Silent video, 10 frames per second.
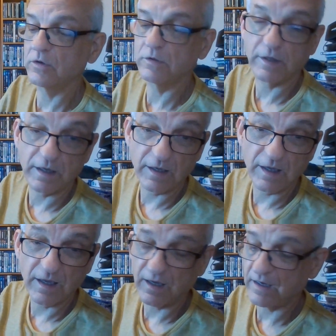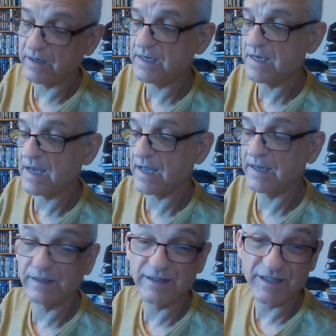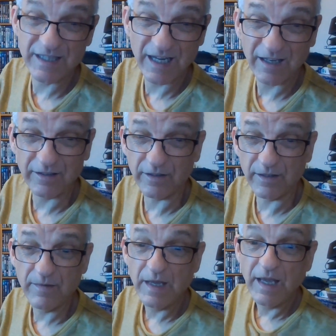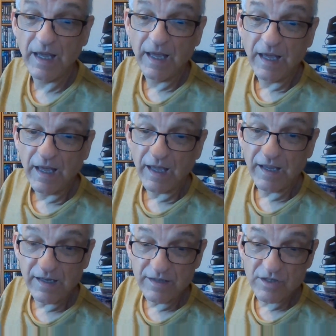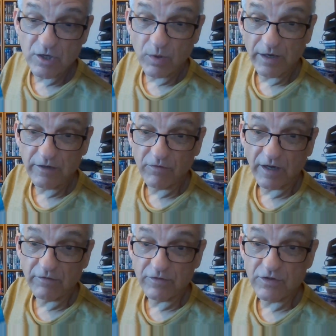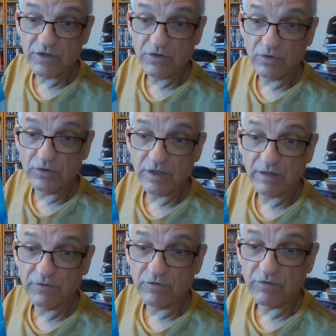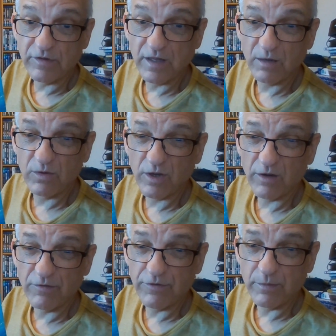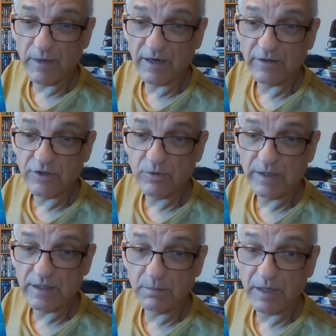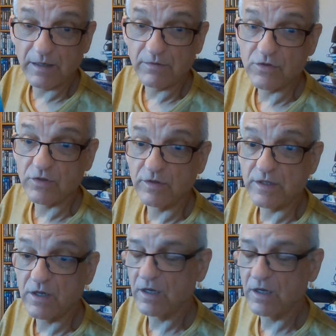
called Eye and Talon, is quite rare and sought after, and that will go for about £20 on its